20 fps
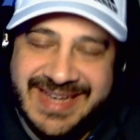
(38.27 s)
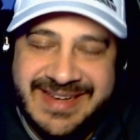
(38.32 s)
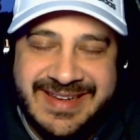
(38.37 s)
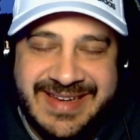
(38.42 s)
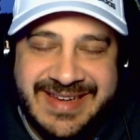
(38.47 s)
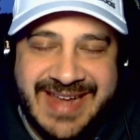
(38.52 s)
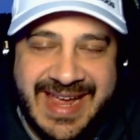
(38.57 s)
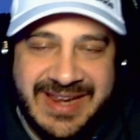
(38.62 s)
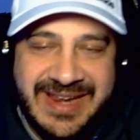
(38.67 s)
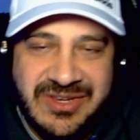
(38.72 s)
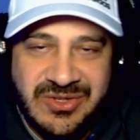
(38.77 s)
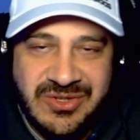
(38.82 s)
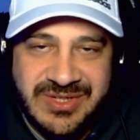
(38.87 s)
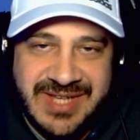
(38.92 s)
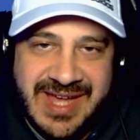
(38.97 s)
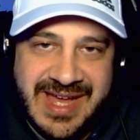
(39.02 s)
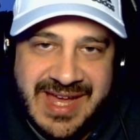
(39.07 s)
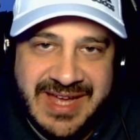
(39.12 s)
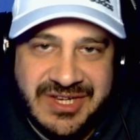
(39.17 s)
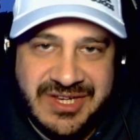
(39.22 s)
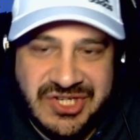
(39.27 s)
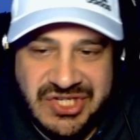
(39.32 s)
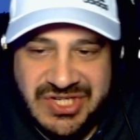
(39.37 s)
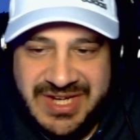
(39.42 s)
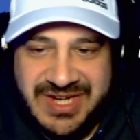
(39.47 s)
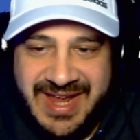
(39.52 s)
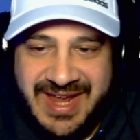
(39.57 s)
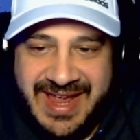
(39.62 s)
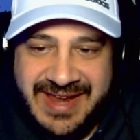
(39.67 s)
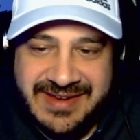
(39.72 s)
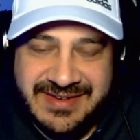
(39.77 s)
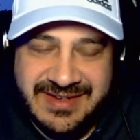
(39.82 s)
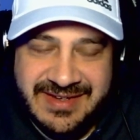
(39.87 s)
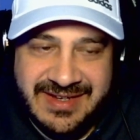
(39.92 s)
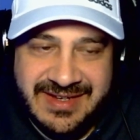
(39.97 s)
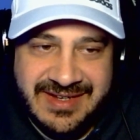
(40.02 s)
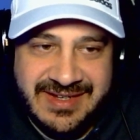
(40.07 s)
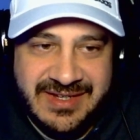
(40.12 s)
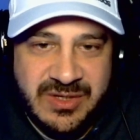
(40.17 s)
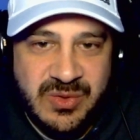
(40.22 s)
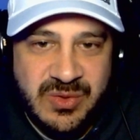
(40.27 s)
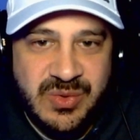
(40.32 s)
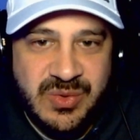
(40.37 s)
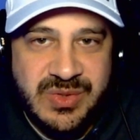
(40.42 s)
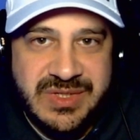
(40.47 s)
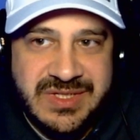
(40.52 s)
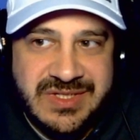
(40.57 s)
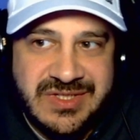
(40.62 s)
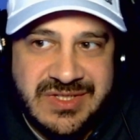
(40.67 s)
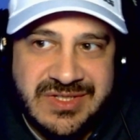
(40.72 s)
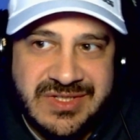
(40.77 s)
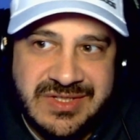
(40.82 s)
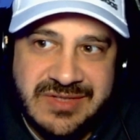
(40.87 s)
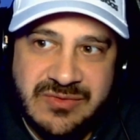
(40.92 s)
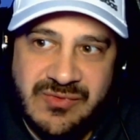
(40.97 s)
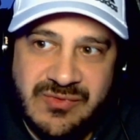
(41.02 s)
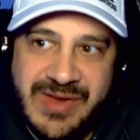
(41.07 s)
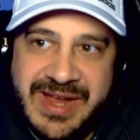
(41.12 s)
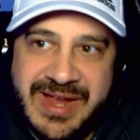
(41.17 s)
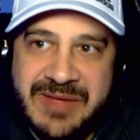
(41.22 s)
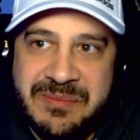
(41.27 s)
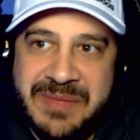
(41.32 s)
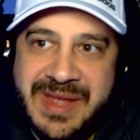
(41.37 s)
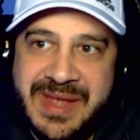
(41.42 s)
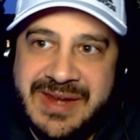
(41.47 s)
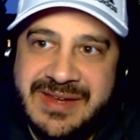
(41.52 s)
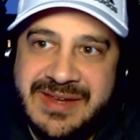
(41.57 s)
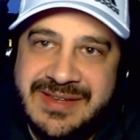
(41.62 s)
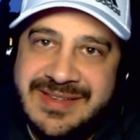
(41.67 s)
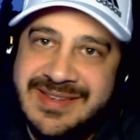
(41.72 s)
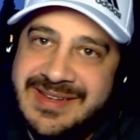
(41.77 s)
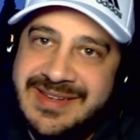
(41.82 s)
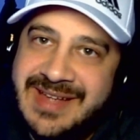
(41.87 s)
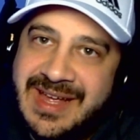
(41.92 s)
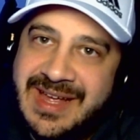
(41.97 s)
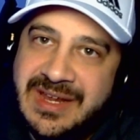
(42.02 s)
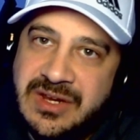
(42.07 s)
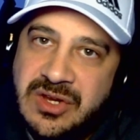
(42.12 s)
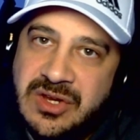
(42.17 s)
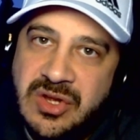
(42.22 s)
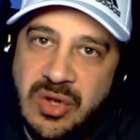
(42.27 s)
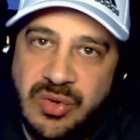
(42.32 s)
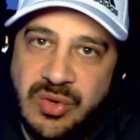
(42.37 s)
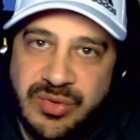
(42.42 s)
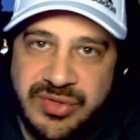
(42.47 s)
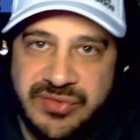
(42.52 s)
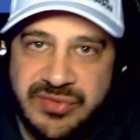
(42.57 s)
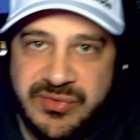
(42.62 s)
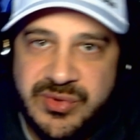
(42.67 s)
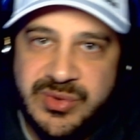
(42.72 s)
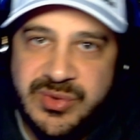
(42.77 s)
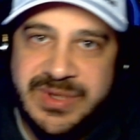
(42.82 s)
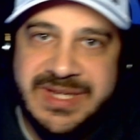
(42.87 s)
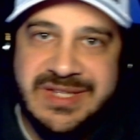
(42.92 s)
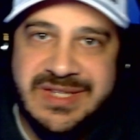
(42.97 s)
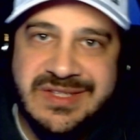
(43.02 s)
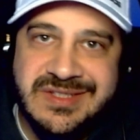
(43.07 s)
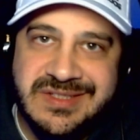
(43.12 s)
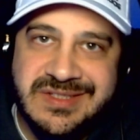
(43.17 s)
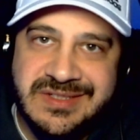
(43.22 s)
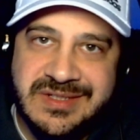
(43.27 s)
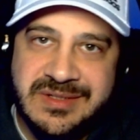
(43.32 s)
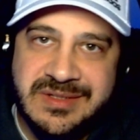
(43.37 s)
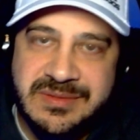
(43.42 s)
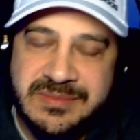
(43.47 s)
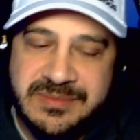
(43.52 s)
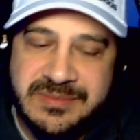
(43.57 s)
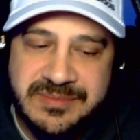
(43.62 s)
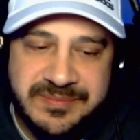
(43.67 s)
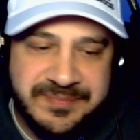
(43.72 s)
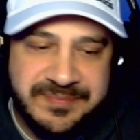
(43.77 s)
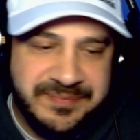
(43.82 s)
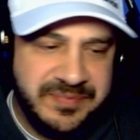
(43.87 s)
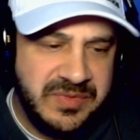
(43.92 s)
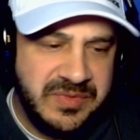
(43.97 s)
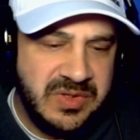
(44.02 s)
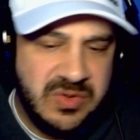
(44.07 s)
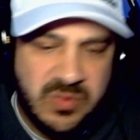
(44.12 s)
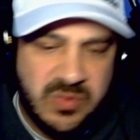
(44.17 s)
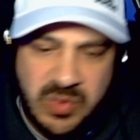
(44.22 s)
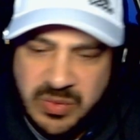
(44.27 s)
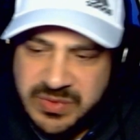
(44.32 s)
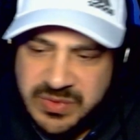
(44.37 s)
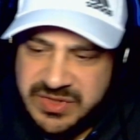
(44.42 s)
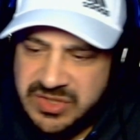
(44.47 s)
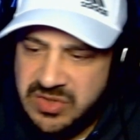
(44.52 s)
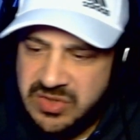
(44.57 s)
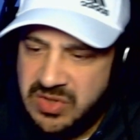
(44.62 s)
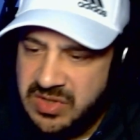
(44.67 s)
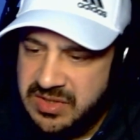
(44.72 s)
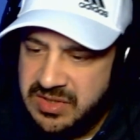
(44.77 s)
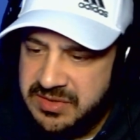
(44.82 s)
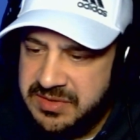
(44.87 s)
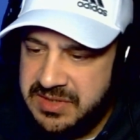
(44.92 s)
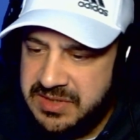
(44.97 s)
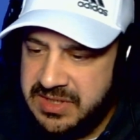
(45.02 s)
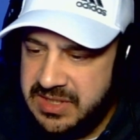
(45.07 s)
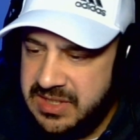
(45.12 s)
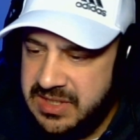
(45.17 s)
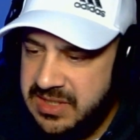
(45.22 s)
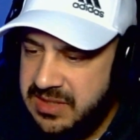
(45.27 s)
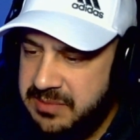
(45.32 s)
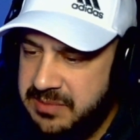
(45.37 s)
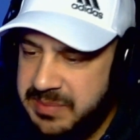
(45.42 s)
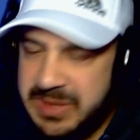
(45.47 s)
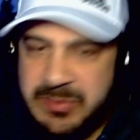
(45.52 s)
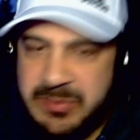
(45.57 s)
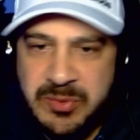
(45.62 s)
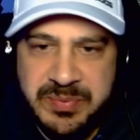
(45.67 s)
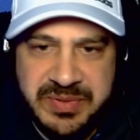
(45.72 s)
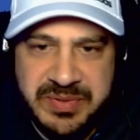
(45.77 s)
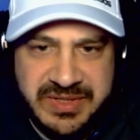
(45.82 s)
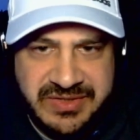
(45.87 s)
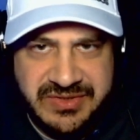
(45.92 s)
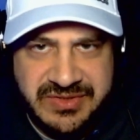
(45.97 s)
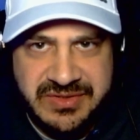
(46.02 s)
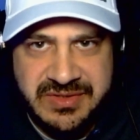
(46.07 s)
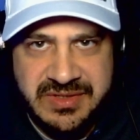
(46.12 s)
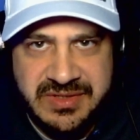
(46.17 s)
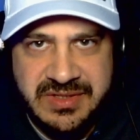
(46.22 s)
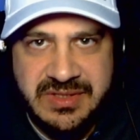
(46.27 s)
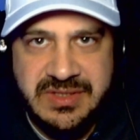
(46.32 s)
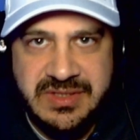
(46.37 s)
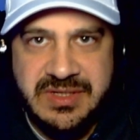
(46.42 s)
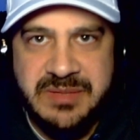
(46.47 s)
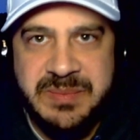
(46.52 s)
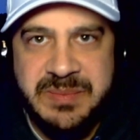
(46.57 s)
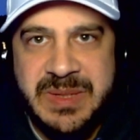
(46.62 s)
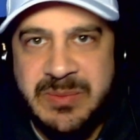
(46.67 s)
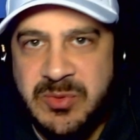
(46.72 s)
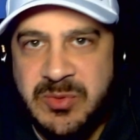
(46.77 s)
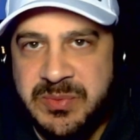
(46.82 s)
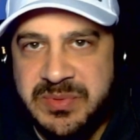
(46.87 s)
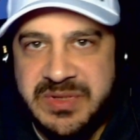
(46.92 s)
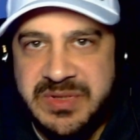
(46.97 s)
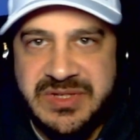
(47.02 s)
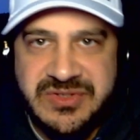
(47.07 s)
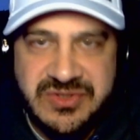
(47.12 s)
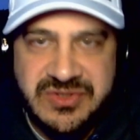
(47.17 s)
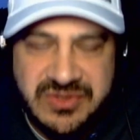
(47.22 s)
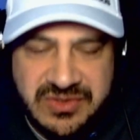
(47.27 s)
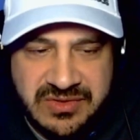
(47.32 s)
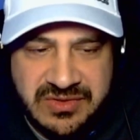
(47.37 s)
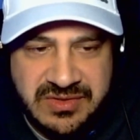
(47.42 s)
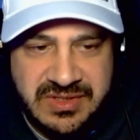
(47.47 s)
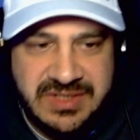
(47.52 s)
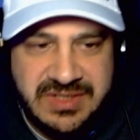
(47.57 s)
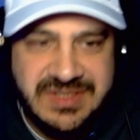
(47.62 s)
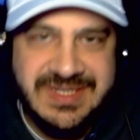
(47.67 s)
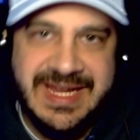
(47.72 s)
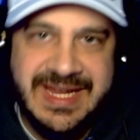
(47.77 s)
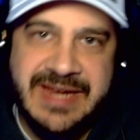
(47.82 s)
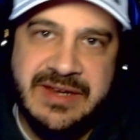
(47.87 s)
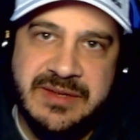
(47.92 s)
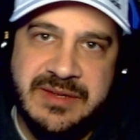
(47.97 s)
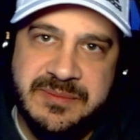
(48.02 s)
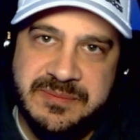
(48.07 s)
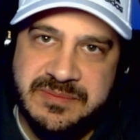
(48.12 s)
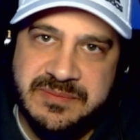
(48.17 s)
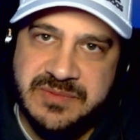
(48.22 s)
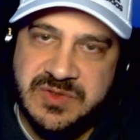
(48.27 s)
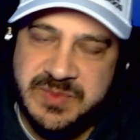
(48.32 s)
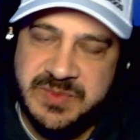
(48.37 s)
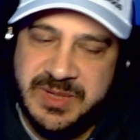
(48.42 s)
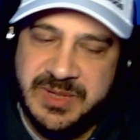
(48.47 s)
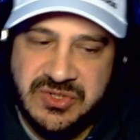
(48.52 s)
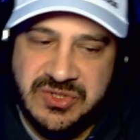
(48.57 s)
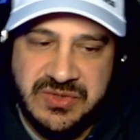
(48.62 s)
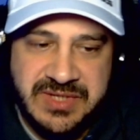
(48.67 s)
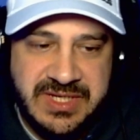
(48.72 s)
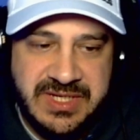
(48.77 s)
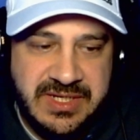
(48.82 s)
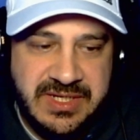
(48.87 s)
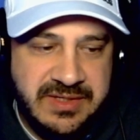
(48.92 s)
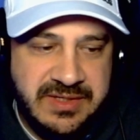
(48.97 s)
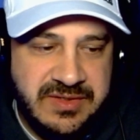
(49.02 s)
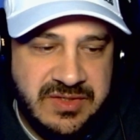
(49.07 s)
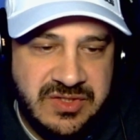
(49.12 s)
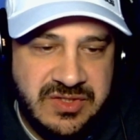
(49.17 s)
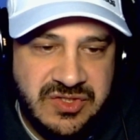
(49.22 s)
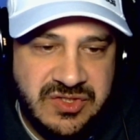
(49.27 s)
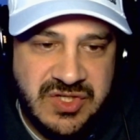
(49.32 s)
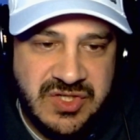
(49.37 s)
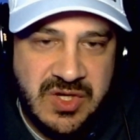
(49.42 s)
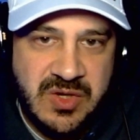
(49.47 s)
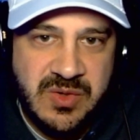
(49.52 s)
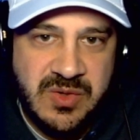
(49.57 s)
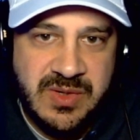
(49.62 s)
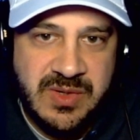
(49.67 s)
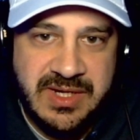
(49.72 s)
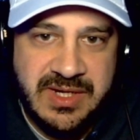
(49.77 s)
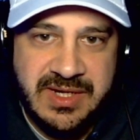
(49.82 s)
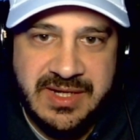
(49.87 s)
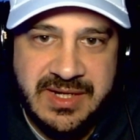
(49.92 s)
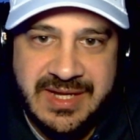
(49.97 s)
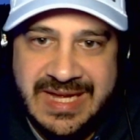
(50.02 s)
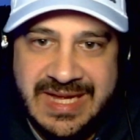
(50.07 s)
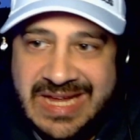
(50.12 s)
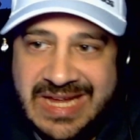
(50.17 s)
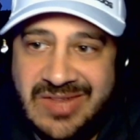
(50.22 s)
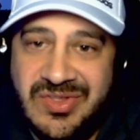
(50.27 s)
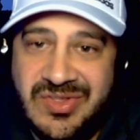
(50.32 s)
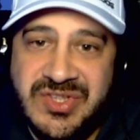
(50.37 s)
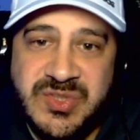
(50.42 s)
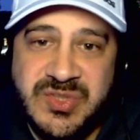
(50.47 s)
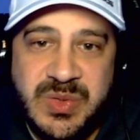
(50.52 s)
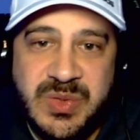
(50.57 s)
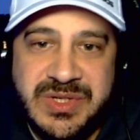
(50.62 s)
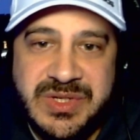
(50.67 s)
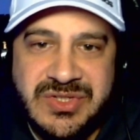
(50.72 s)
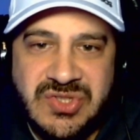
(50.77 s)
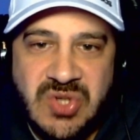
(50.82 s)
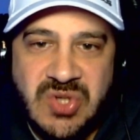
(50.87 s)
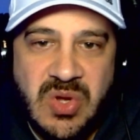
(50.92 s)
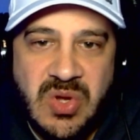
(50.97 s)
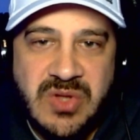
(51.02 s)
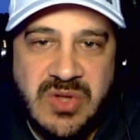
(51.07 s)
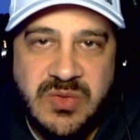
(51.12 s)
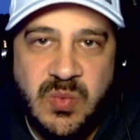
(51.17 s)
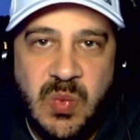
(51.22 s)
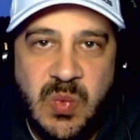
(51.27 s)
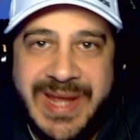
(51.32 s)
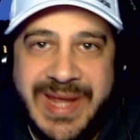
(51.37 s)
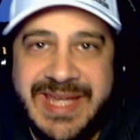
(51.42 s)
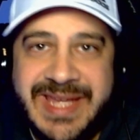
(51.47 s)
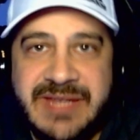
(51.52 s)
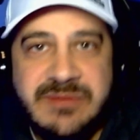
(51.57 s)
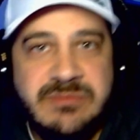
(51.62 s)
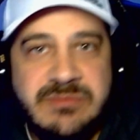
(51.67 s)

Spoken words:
Daniel Tosh, and it was recommended to kind of go through his what was it called? People Pleaser, the People Pleaser stand-up special he did. So this one is called White.